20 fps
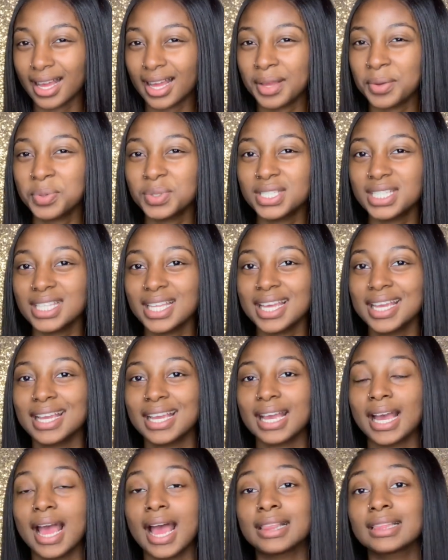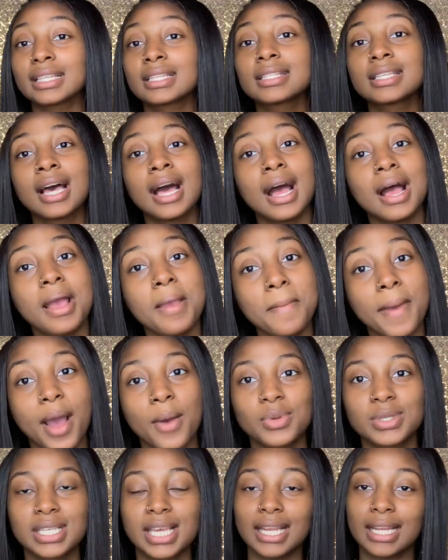I was like, at the time
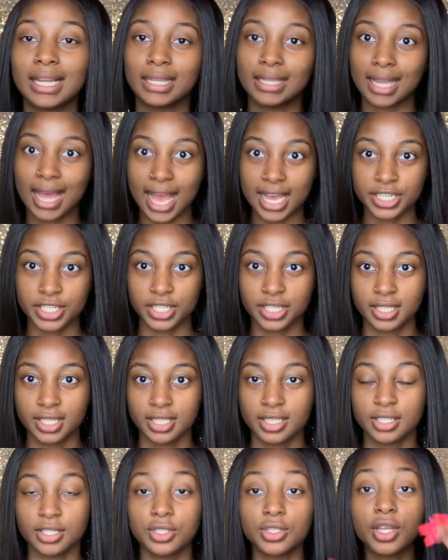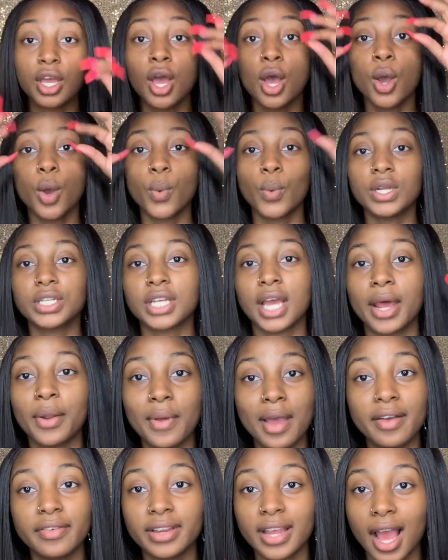I was getting lash extensions, which I
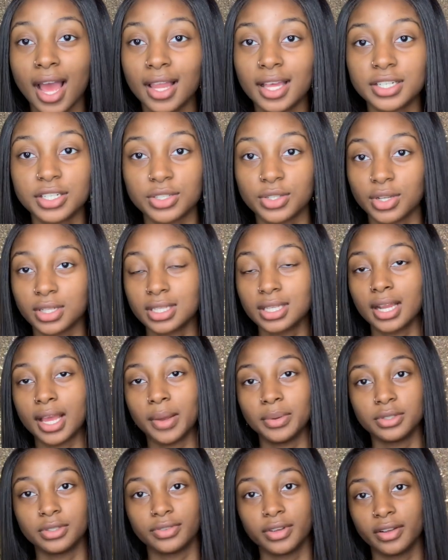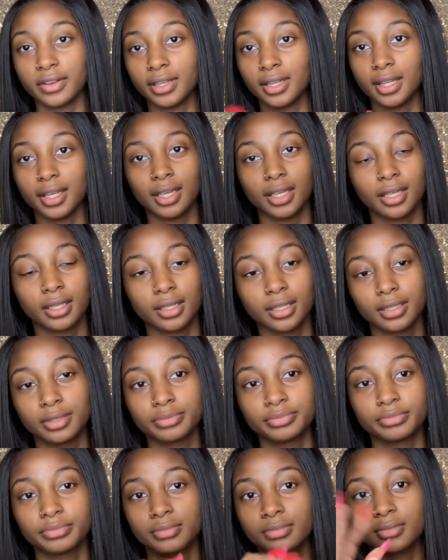don't have any eyelashes on today. I was very like
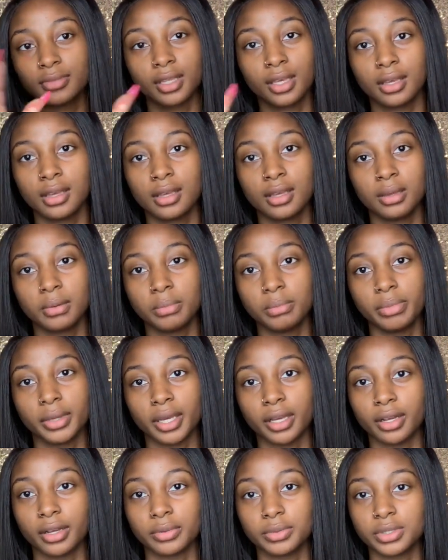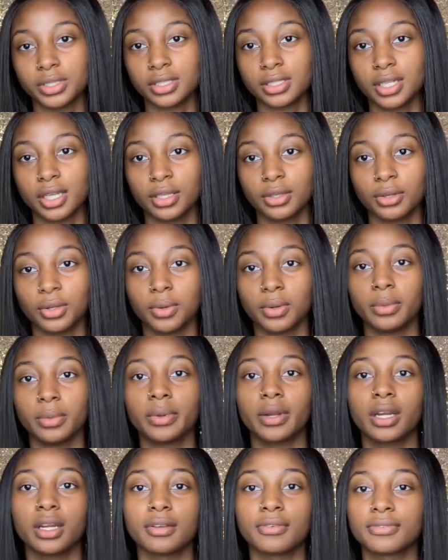bare. I was just like, you know what,
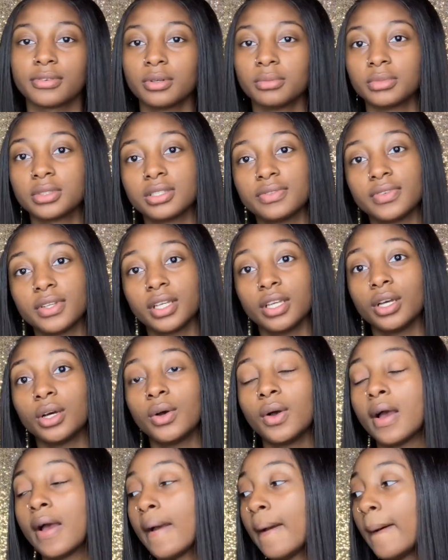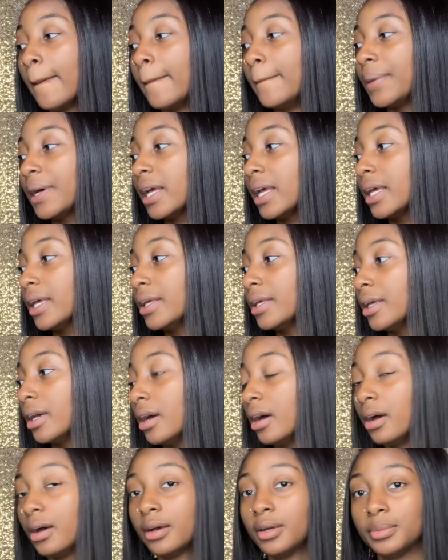we're gonna film this video but
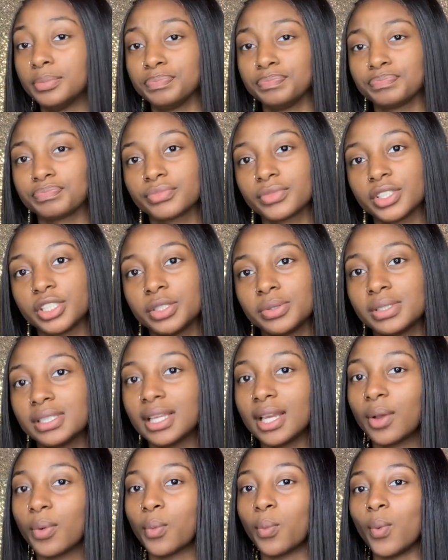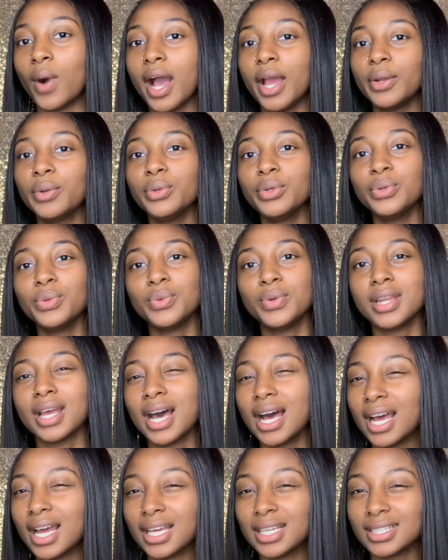um she was like why do you
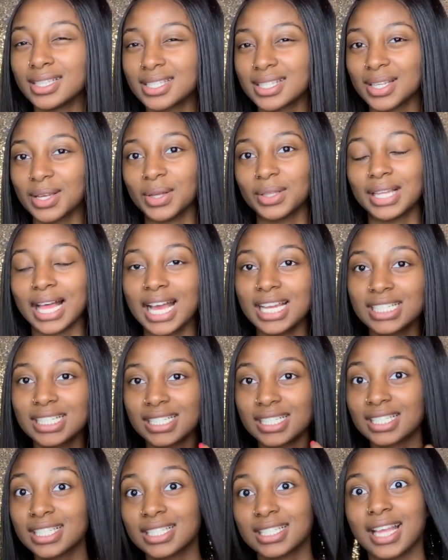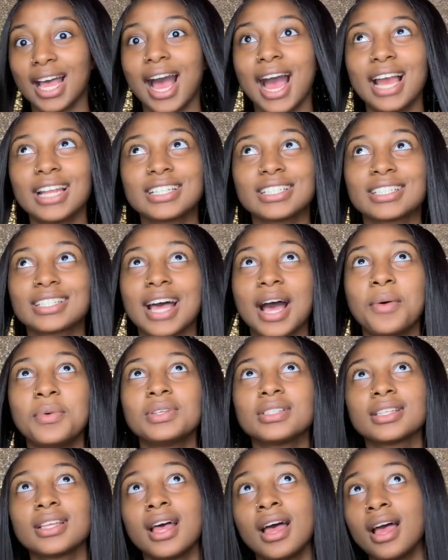not sell lashes because i just i
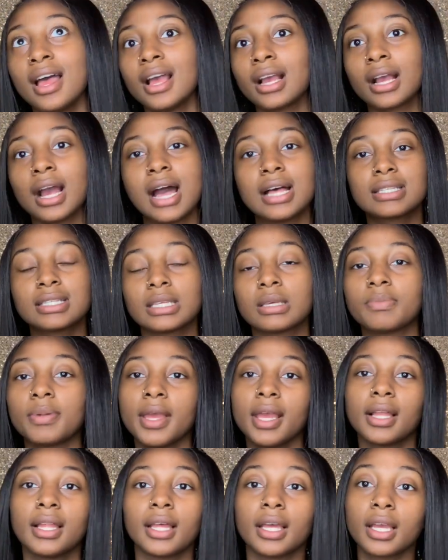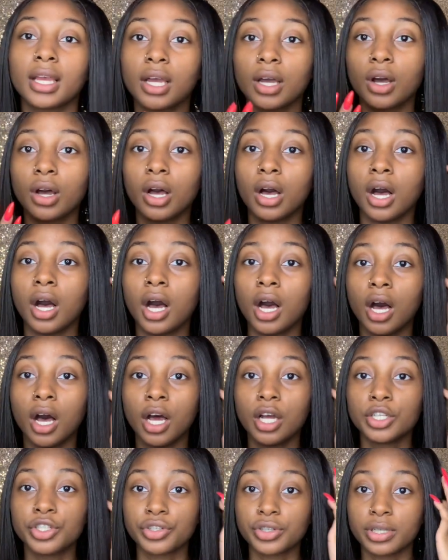was constantly paying like a
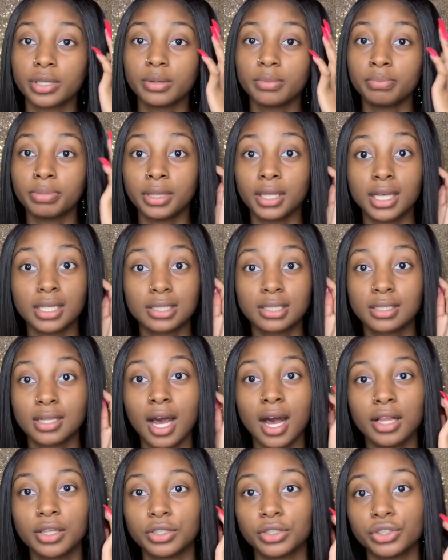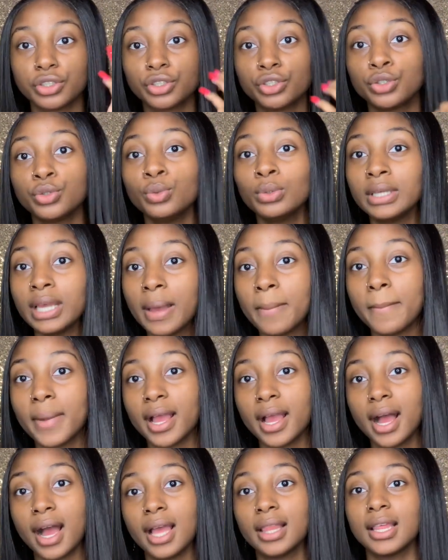hundred plus dollars to get
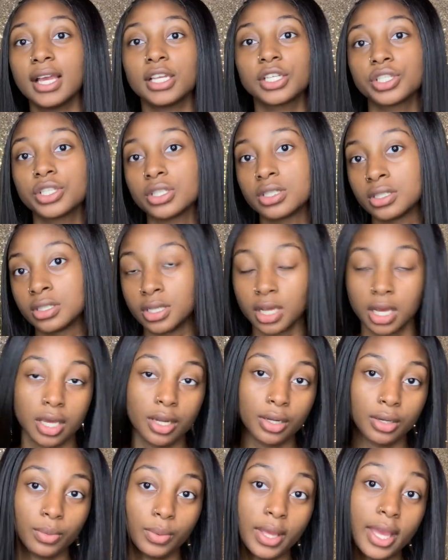my eyelashes done